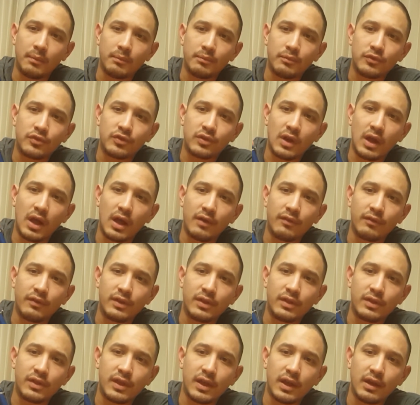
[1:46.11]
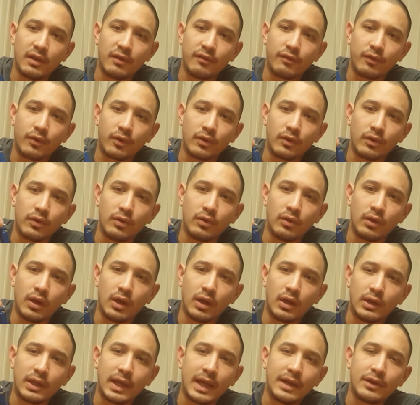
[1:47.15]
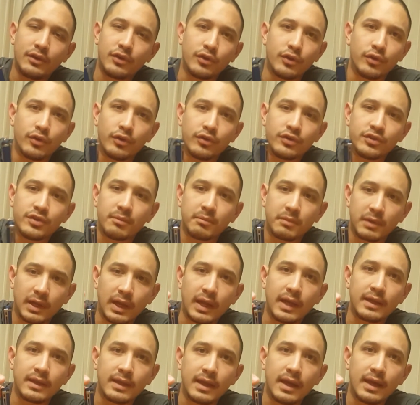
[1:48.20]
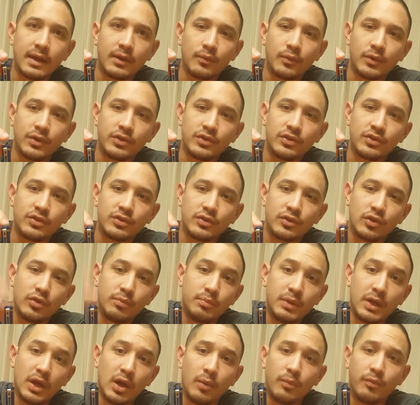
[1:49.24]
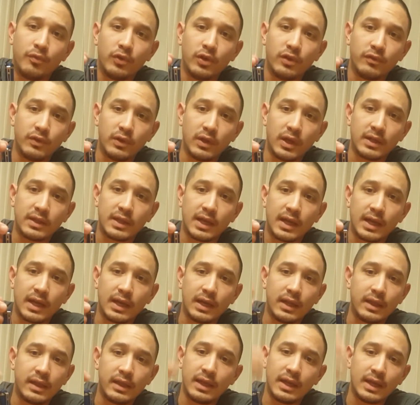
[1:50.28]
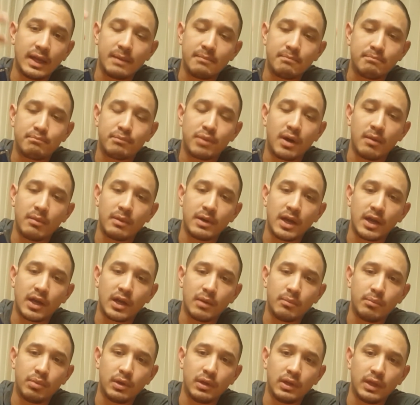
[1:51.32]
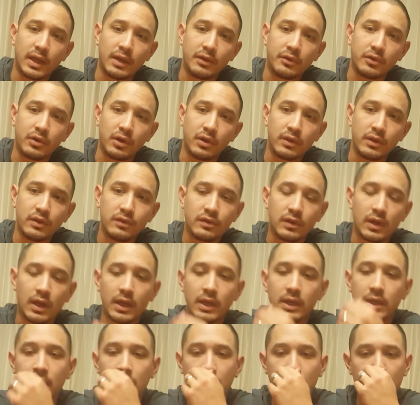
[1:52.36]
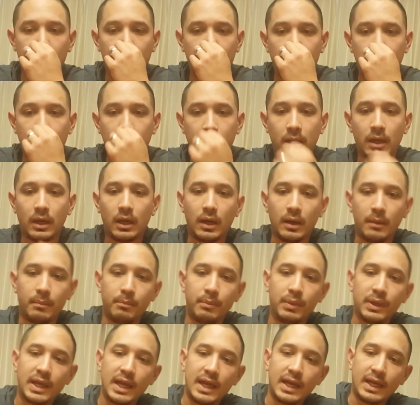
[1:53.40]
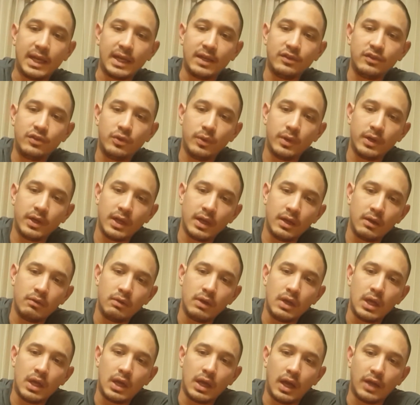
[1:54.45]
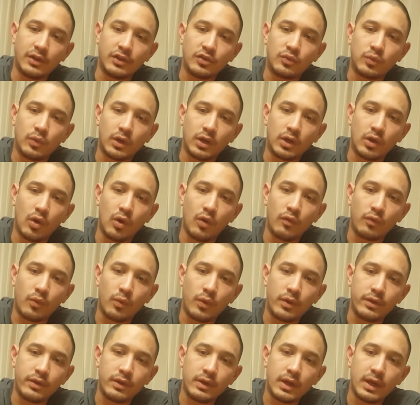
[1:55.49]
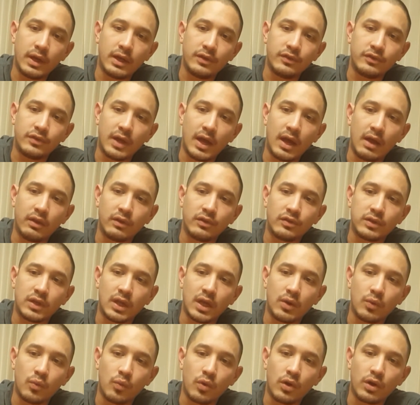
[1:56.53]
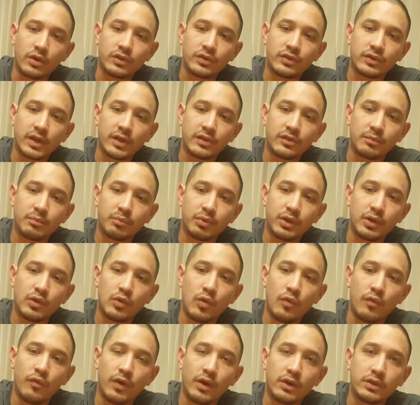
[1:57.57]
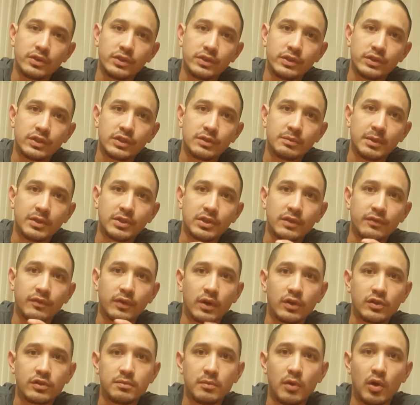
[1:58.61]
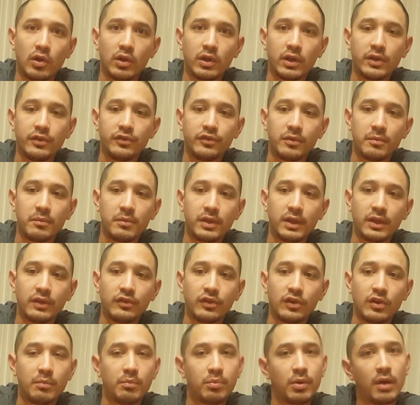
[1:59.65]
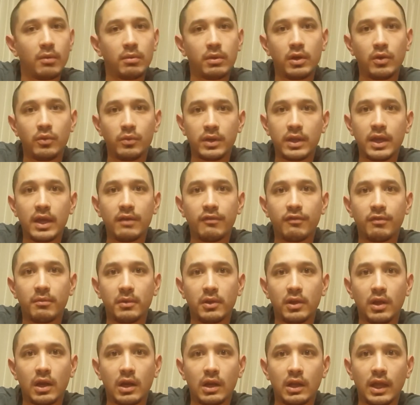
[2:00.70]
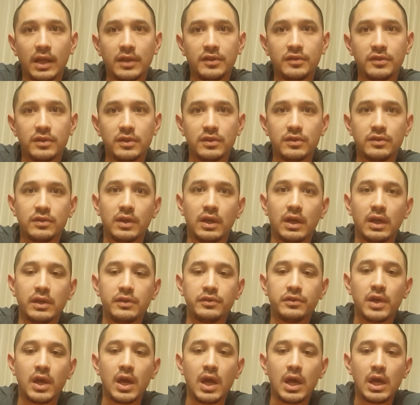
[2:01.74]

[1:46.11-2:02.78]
slot thing for a little lanyard or something like that, which could be helpful if you like that kind of thing. I'm probably not going to put a lanyard on this light. But getting into it now, I just want to go over with you guys how this light works. It's got some pretty cool functions, especially for how small it is, some things that you probably don't get from a lot of lights this size.